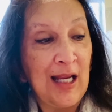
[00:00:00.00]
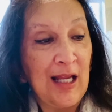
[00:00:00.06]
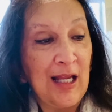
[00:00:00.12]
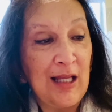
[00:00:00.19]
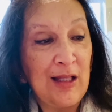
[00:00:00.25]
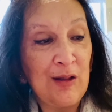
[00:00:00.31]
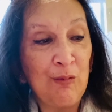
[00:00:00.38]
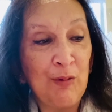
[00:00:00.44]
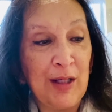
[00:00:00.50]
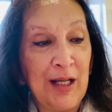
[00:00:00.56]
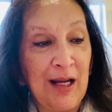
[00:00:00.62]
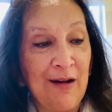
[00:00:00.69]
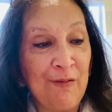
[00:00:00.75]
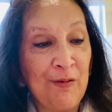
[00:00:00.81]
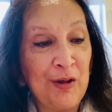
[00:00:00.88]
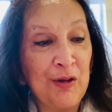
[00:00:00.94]

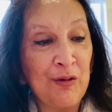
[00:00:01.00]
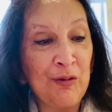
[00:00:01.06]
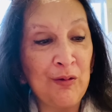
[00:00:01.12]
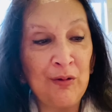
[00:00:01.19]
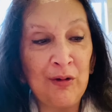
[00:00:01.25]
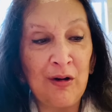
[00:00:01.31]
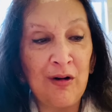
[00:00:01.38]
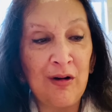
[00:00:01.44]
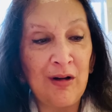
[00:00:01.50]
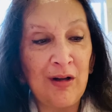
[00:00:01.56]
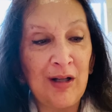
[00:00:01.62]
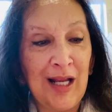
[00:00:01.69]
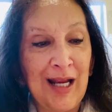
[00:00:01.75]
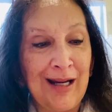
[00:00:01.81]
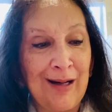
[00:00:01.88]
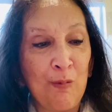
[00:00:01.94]
whenever you are
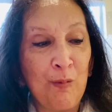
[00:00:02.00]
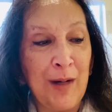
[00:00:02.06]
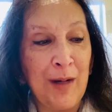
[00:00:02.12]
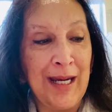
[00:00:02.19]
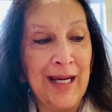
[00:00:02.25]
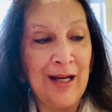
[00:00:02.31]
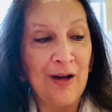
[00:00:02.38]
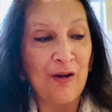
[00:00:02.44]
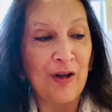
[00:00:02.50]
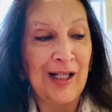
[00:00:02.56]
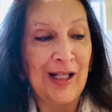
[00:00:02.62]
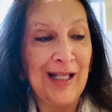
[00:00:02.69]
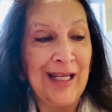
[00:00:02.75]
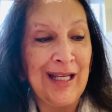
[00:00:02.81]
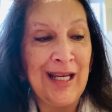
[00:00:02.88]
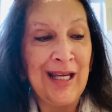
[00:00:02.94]
like weak or
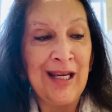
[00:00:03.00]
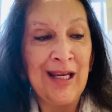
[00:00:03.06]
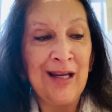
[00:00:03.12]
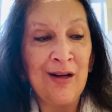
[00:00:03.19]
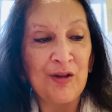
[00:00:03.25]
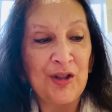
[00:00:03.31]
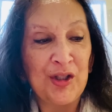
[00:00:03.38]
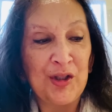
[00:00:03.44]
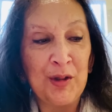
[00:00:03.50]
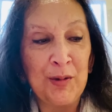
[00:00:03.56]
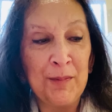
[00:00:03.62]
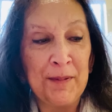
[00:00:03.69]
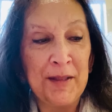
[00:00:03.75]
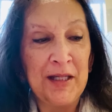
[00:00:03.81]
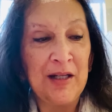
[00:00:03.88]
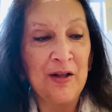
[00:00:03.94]
clingy or
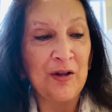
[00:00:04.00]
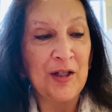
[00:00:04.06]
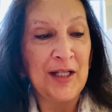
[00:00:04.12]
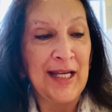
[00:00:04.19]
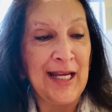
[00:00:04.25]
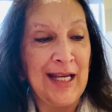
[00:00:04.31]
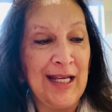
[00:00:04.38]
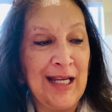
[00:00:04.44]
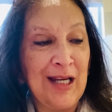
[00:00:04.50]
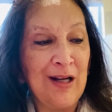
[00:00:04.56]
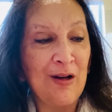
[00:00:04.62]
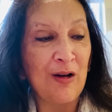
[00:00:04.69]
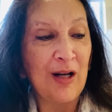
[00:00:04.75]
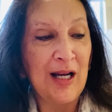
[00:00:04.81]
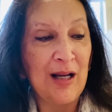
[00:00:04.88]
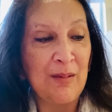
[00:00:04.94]
stupid or needy
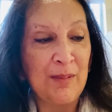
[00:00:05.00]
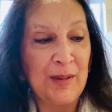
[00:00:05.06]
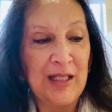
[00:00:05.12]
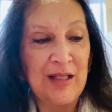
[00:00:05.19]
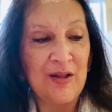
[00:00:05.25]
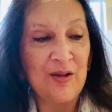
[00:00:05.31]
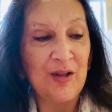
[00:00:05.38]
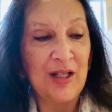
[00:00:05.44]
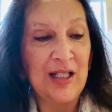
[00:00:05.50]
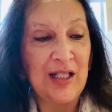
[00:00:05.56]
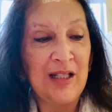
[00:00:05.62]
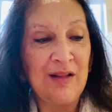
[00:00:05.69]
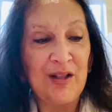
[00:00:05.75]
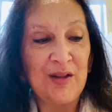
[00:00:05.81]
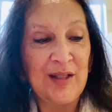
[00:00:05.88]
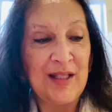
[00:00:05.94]
or helpless or any
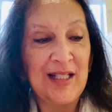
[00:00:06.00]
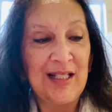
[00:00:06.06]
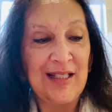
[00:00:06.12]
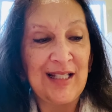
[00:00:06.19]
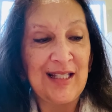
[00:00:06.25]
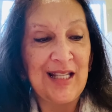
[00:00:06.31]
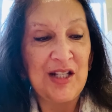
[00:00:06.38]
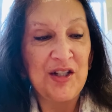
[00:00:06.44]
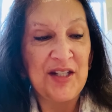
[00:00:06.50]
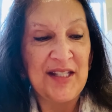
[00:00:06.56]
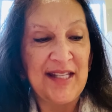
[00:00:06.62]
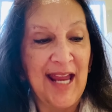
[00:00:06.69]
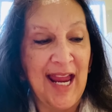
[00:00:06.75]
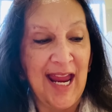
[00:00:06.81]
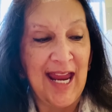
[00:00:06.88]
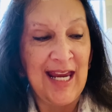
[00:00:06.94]
of those things that they just
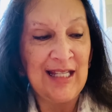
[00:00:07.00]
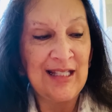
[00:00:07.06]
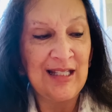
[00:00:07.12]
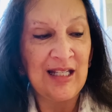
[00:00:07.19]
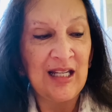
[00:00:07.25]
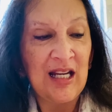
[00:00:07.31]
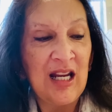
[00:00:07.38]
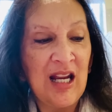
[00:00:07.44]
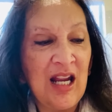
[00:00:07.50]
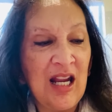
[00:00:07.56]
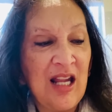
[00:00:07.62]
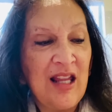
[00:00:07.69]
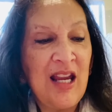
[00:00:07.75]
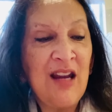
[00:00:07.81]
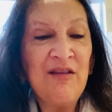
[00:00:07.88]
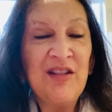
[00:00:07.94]
hate,
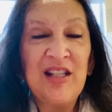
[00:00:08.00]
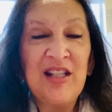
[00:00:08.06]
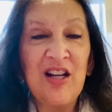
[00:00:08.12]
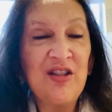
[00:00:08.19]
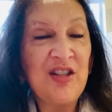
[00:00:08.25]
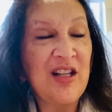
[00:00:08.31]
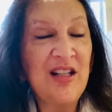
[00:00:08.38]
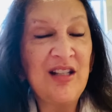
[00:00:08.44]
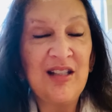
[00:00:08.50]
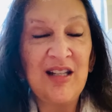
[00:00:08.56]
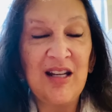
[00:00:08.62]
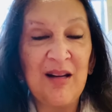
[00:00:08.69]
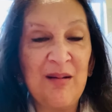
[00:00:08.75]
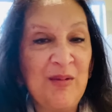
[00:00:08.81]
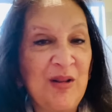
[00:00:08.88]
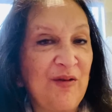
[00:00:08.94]
they have such
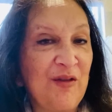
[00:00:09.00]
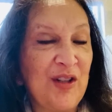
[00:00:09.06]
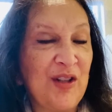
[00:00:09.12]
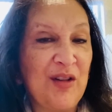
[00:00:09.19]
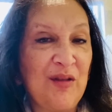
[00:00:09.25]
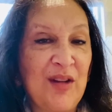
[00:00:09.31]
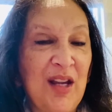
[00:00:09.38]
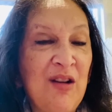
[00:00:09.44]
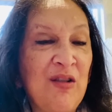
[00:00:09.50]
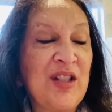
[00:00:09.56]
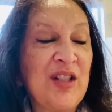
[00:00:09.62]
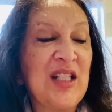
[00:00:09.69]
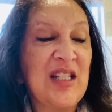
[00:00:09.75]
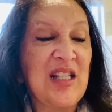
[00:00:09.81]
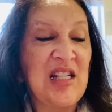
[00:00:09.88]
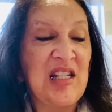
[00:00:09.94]
contempt for you. They are
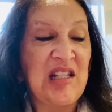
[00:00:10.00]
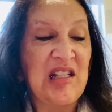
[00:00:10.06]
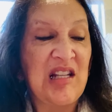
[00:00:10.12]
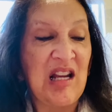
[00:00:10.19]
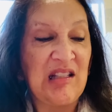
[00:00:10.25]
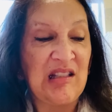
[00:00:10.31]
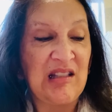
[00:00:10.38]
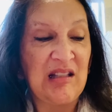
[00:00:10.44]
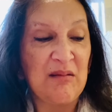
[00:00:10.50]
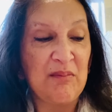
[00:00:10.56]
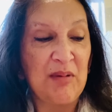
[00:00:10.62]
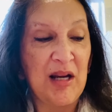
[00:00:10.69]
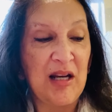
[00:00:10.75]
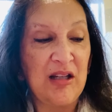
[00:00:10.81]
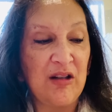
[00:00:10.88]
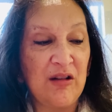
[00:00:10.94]
disgusted
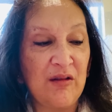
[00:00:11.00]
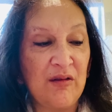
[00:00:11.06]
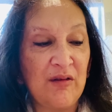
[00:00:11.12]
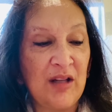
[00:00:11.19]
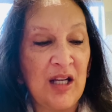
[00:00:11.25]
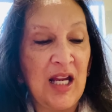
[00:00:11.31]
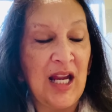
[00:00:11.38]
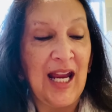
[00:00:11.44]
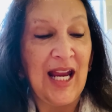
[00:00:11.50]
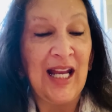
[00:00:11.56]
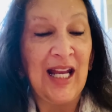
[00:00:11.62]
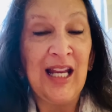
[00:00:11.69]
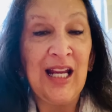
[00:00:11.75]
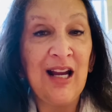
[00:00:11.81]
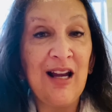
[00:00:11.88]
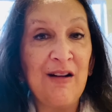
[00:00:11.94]
by you.
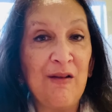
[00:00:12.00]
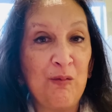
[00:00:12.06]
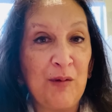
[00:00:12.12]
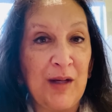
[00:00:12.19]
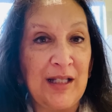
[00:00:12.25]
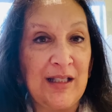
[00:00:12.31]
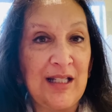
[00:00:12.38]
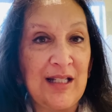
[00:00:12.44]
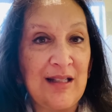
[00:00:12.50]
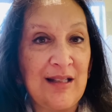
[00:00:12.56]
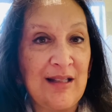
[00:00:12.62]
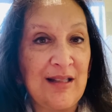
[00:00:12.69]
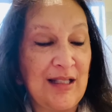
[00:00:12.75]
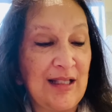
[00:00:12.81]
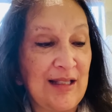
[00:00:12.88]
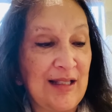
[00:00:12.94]
Any kind of weakness
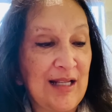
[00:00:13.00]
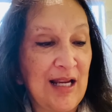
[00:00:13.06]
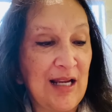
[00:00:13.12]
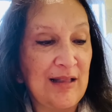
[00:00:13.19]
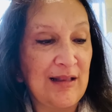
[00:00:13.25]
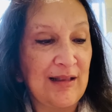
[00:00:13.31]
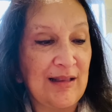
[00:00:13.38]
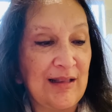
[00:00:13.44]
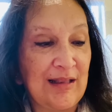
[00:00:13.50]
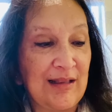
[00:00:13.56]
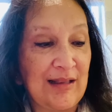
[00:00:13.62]
disgusts